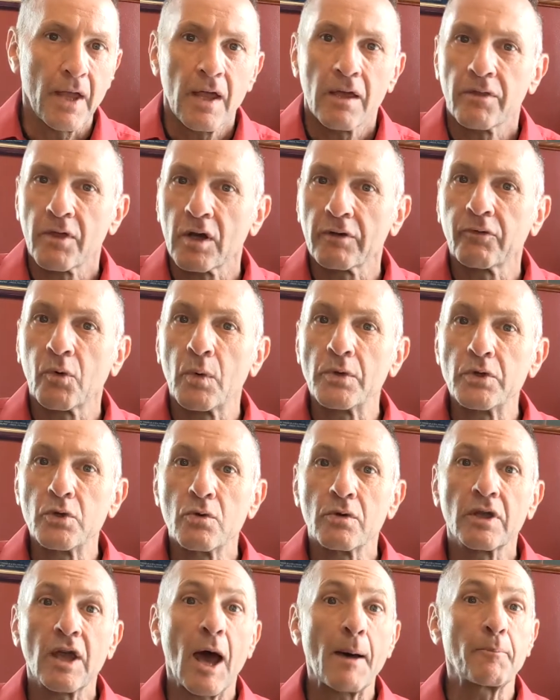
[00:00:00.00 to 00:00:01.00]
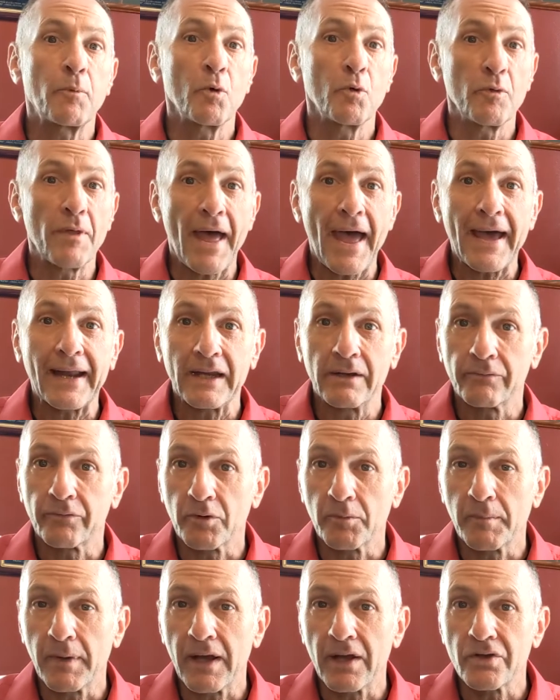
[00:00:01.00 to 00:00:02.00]
Therefore, when you couple that
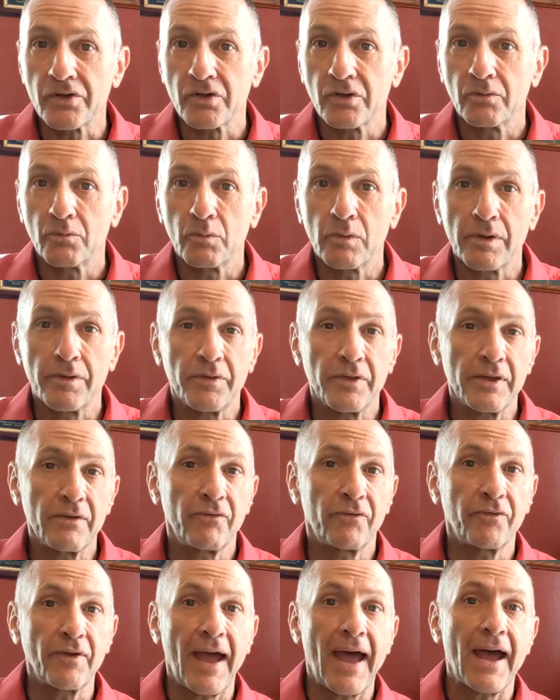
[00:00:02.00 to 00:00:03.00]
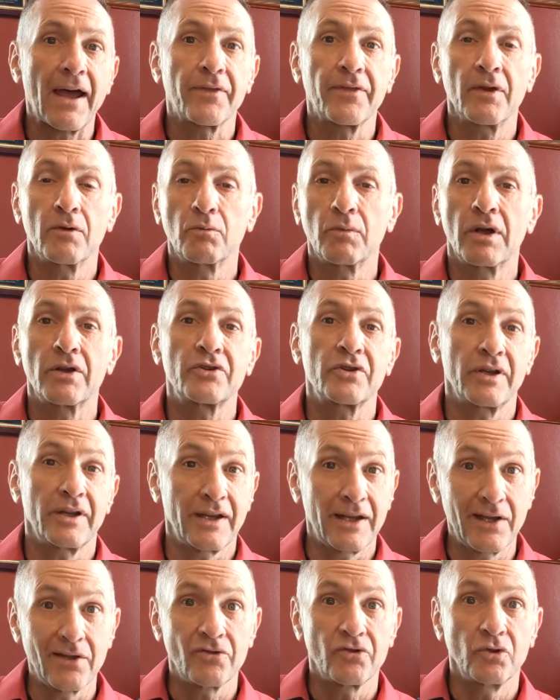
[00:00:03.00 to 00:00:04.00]
information with the fact that Russia
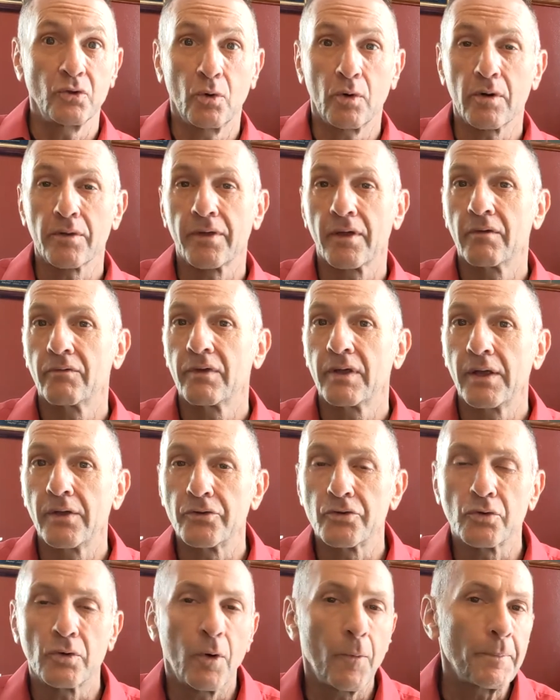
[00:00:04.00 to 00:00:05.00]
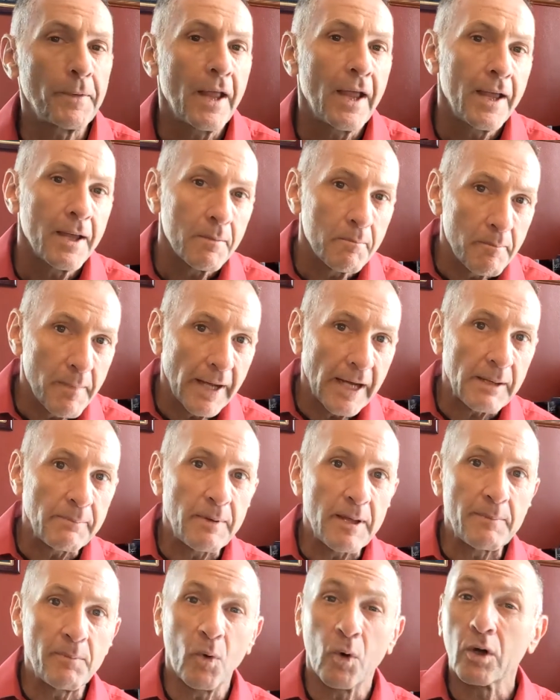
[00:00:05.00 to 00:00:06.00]
is north of Israel, many
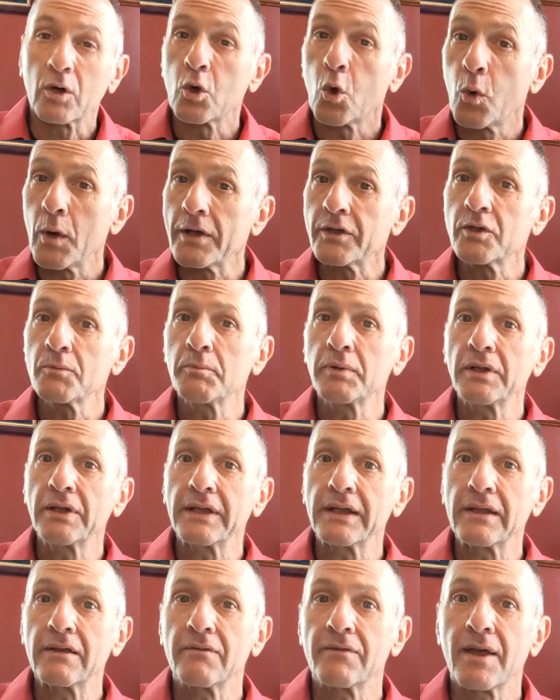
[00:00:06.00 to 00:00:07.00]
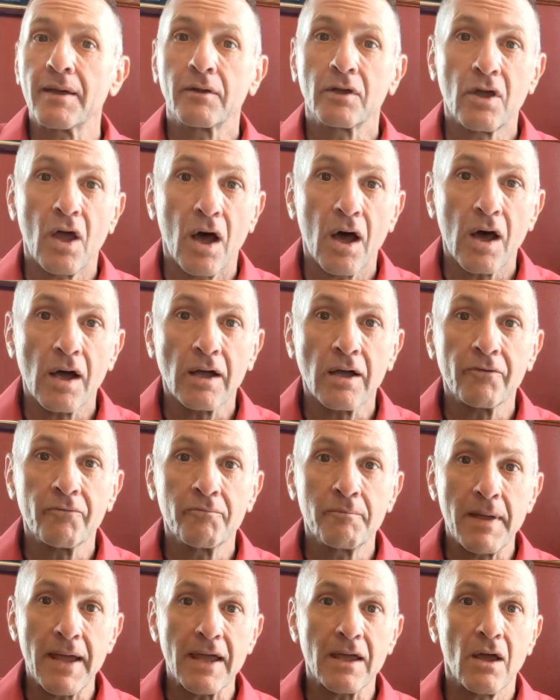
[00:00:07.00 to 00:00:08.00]
people are quick to believe that Gog of
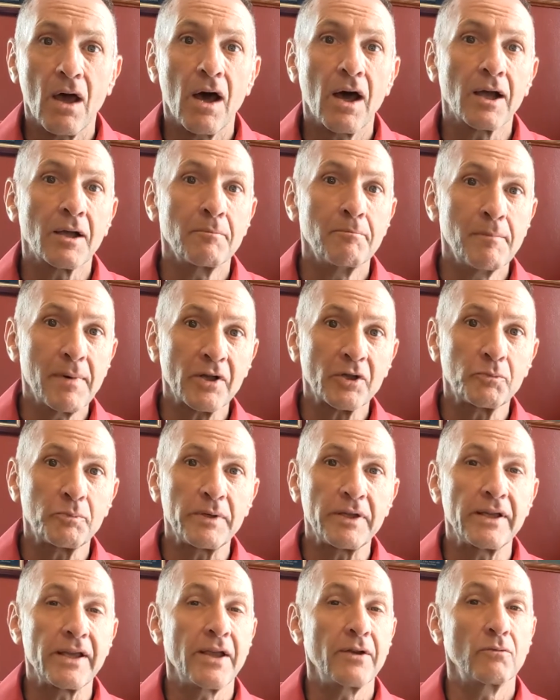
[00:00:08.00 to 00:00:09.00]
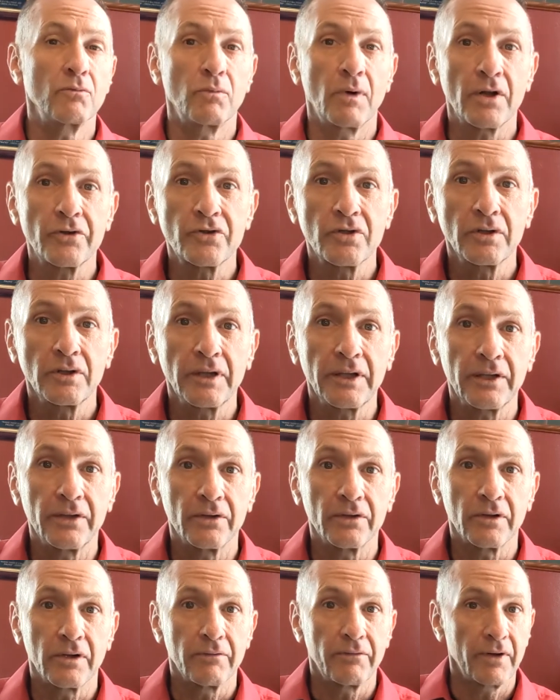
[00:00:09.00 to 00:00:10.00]
Magog must be a Russian
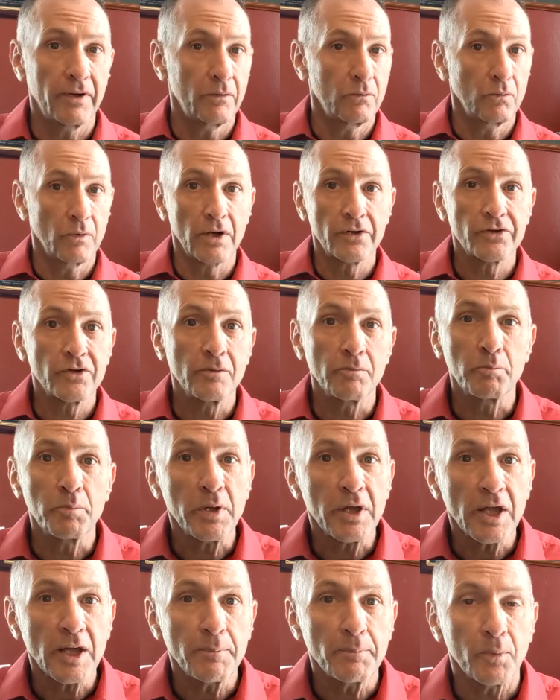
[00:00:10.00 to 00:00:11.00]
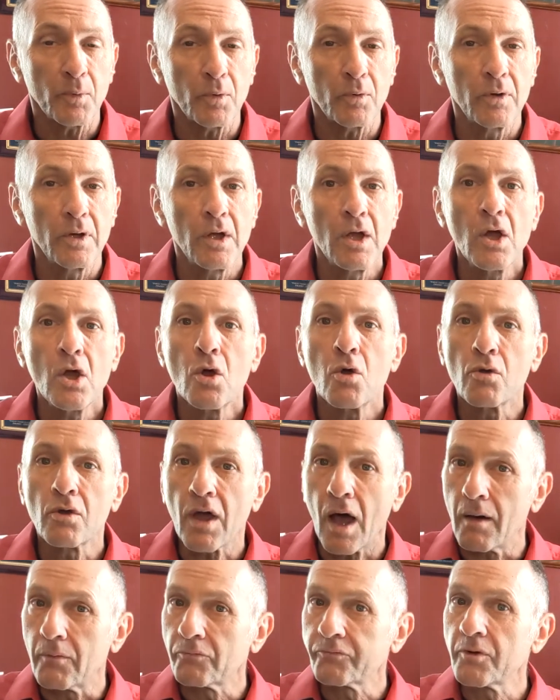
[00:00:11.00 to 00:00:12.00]
leader of a Russian people who
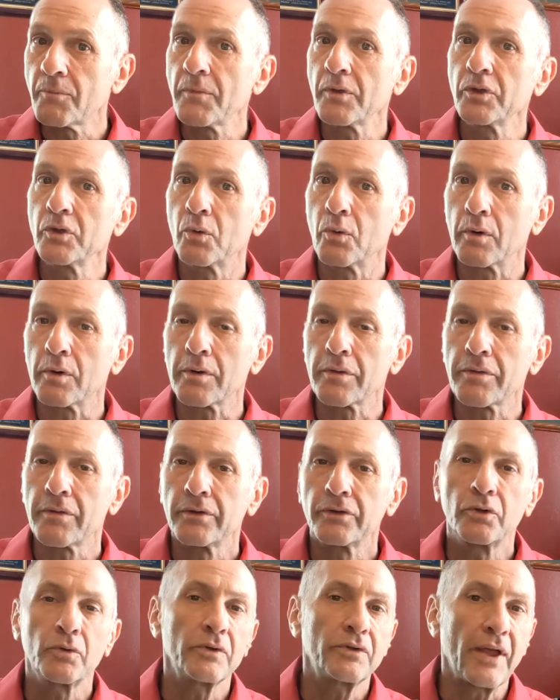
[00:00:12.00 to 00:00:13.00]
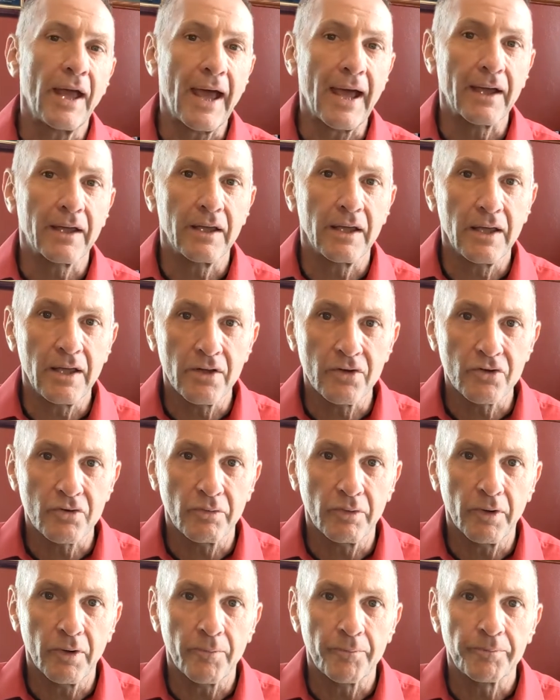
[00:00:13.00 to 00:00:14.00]
come from the north to attack
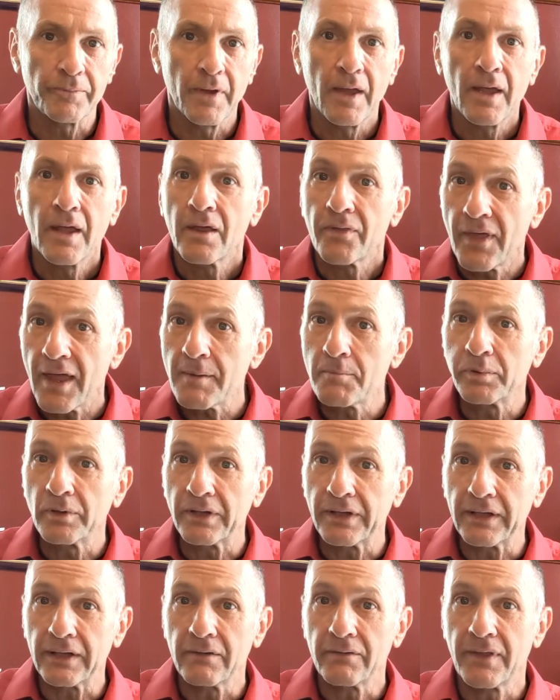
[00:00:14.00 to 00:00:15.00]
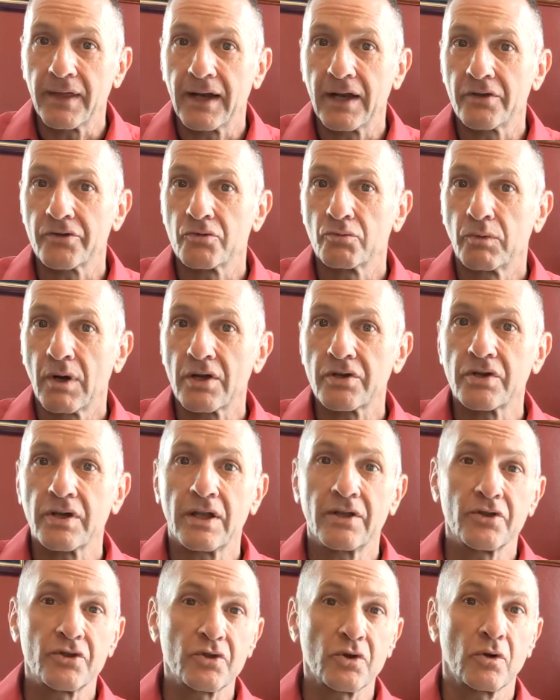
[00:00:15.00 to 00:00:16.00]
Israel. They believe that as Russia
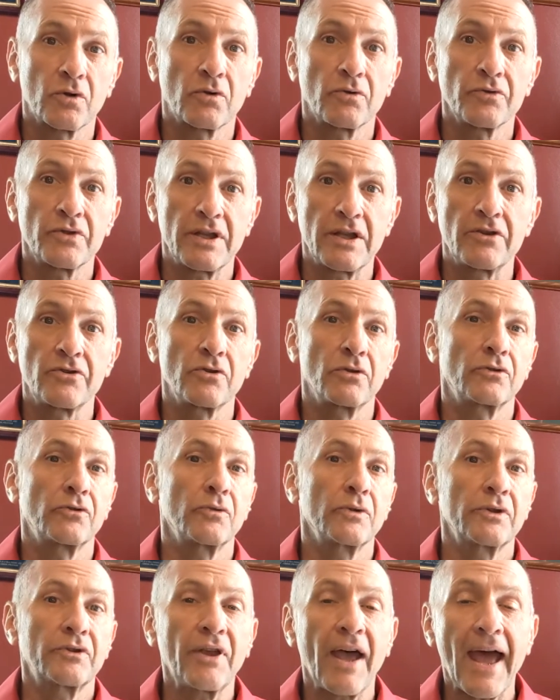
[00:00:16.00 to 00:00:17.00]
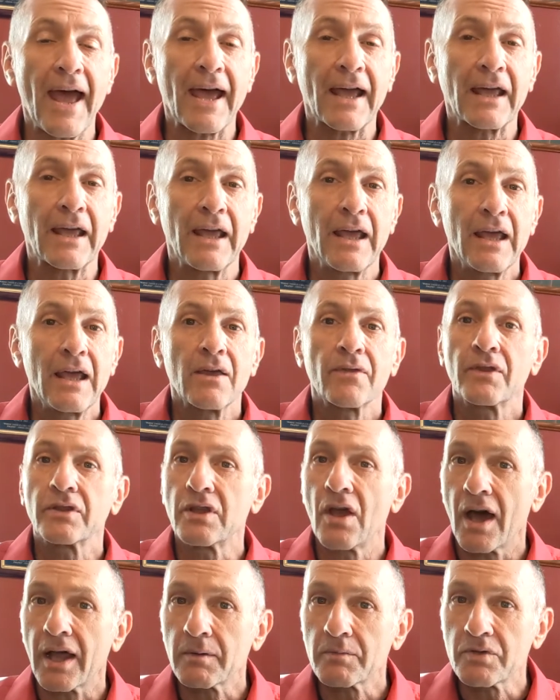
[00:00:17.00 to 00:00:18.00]
encircles Israel to attack, that
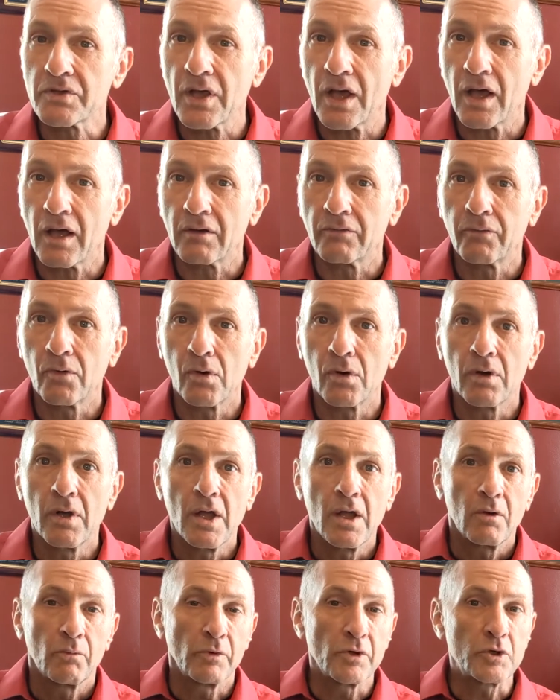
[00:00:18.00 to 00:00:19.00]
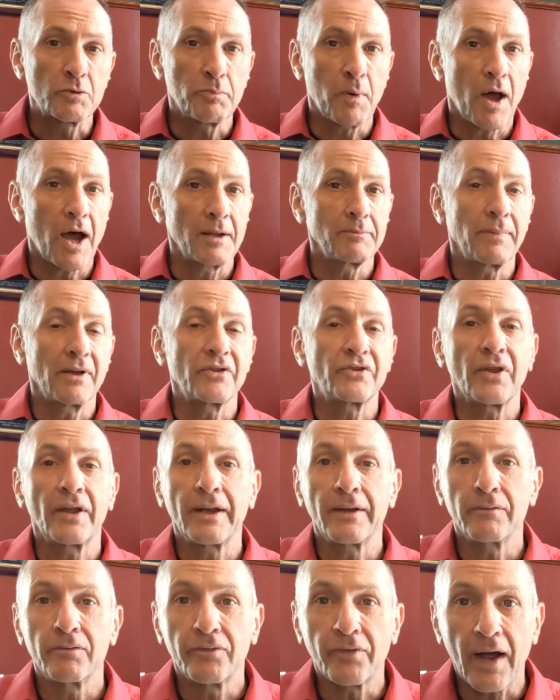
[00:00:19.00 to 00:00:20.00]
God himself will respond by
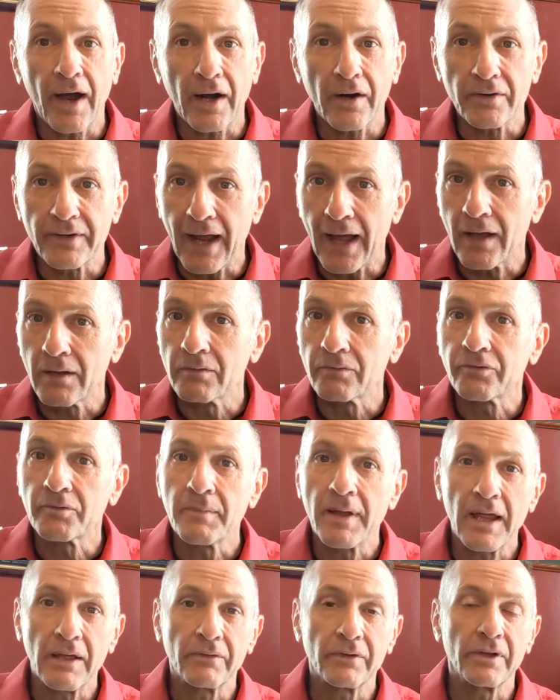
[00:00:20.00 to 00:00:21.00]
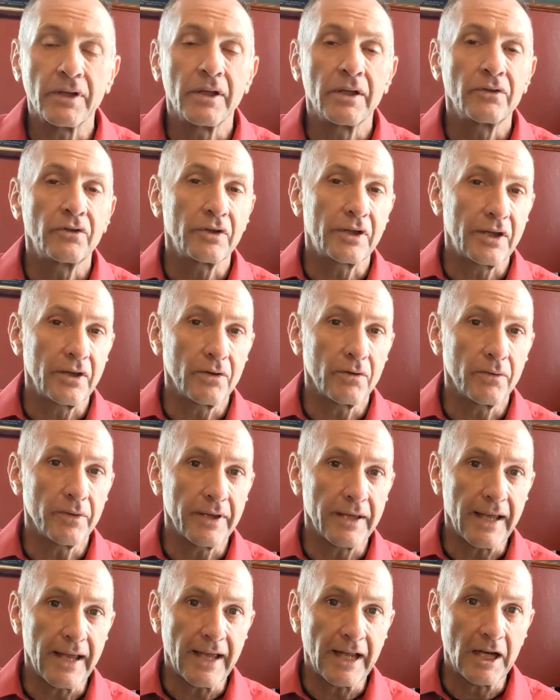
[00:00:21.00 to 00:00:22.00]
sending fire down from heaven to kill
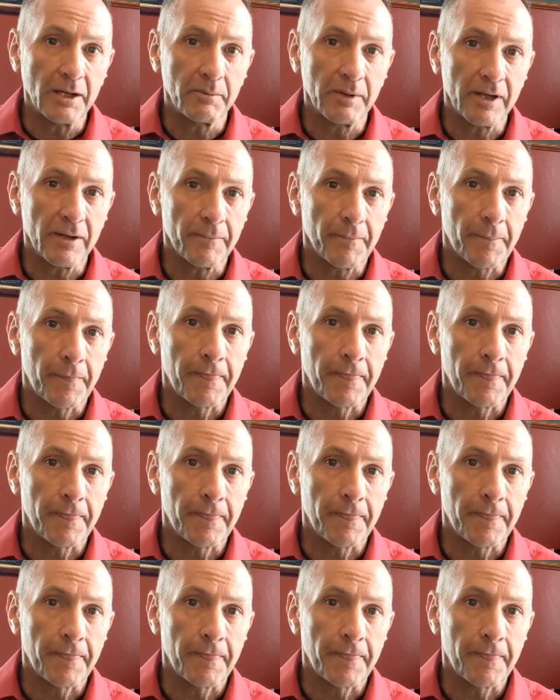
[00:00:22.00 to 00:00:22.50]
the enemy.